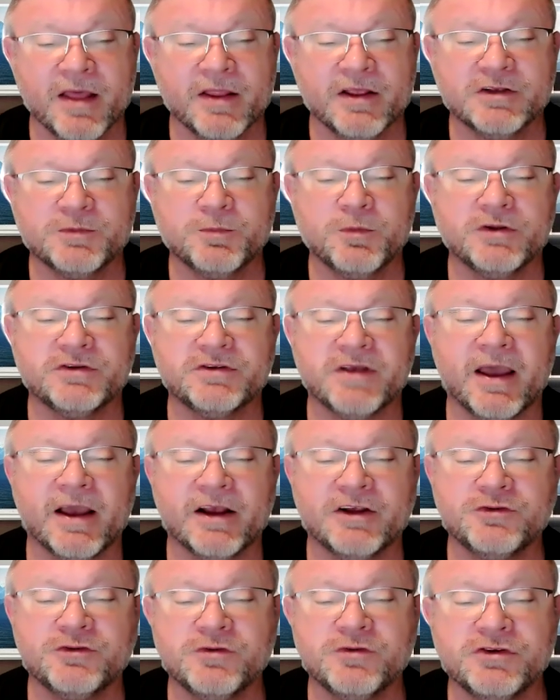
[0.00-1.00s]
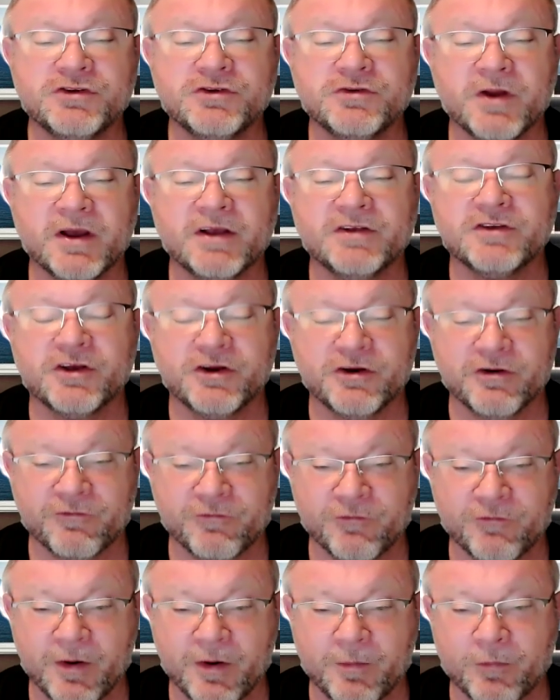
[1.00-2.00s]
This puts extra stress on your
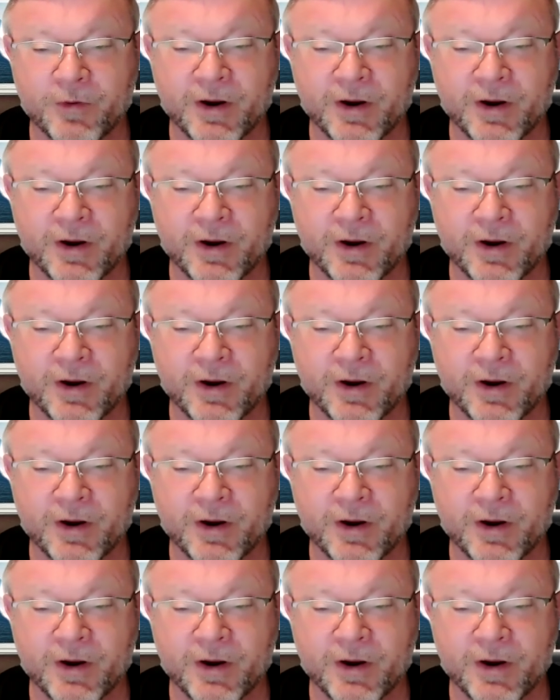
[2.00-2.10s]
front